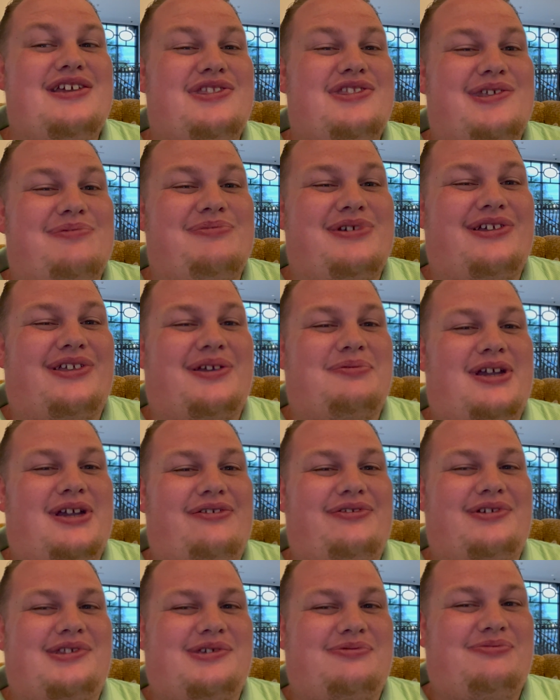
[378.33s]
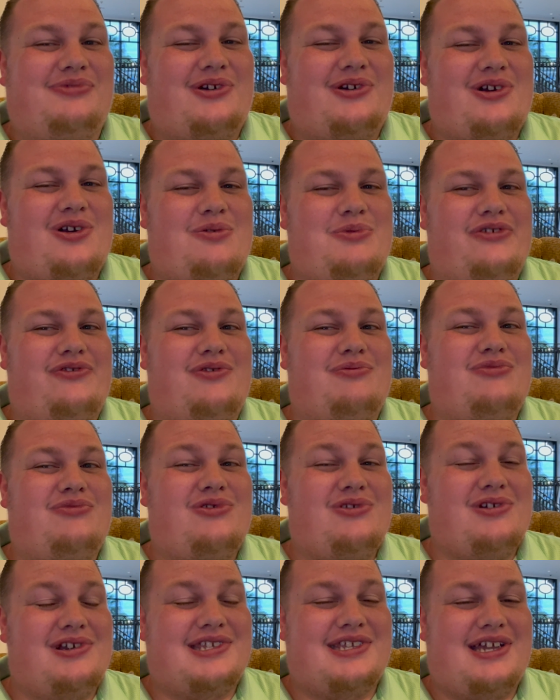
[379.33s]
The meal I'm having tomorrow I'm even
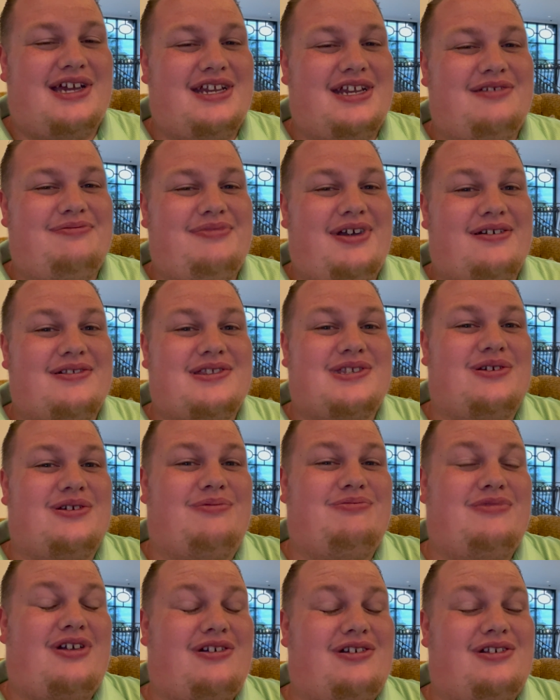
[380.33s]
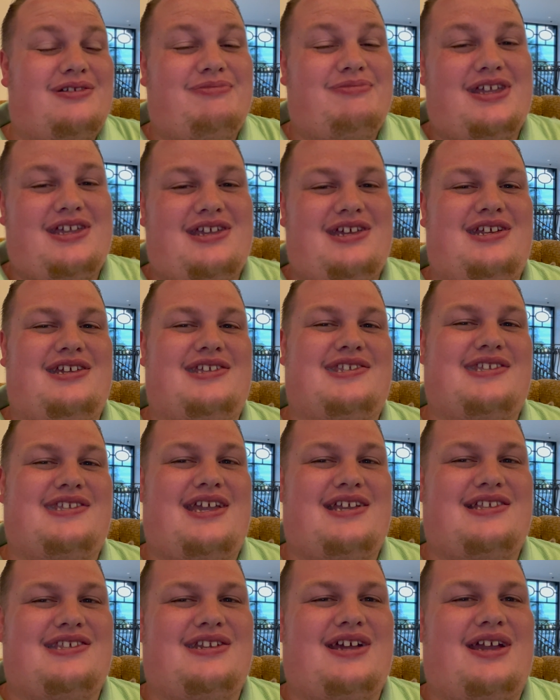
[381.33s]
more excited about, so I'm not going to be eating
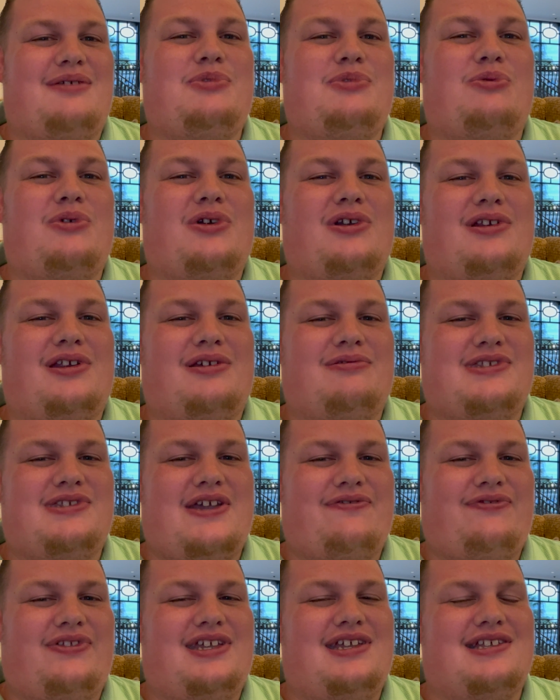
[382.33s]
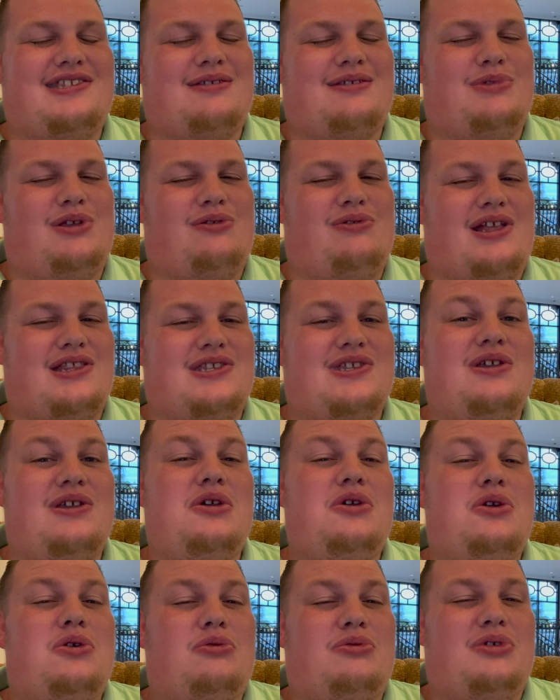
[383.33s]
steak tonight, but we're going to definitely get something that's
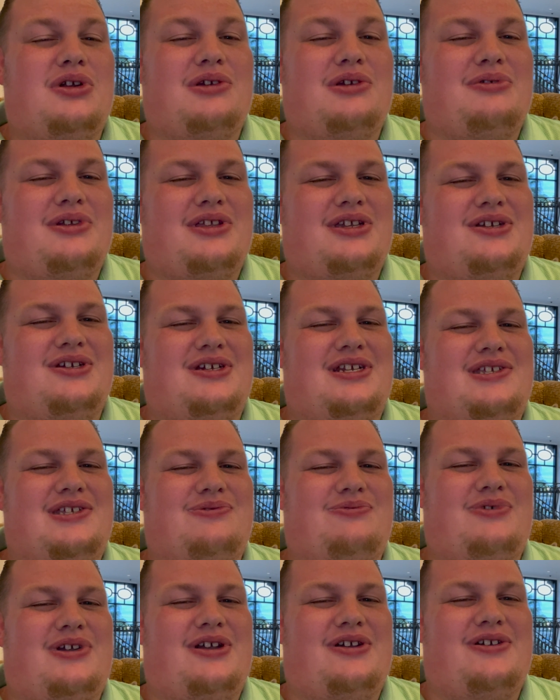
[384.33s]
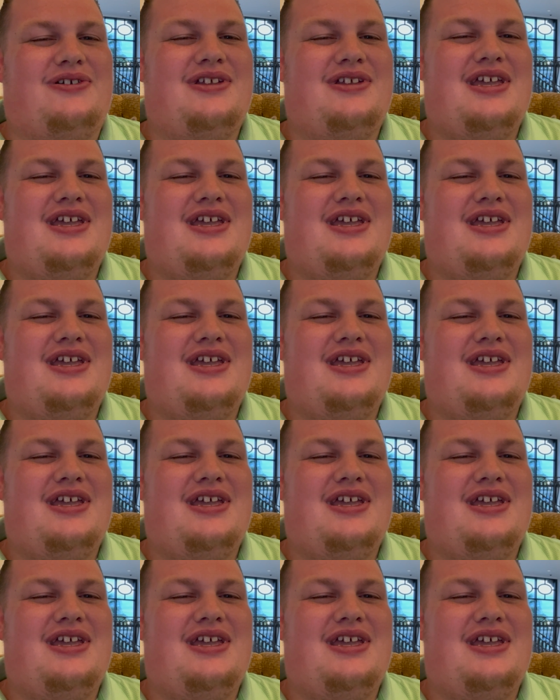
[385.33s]
really, really good as well.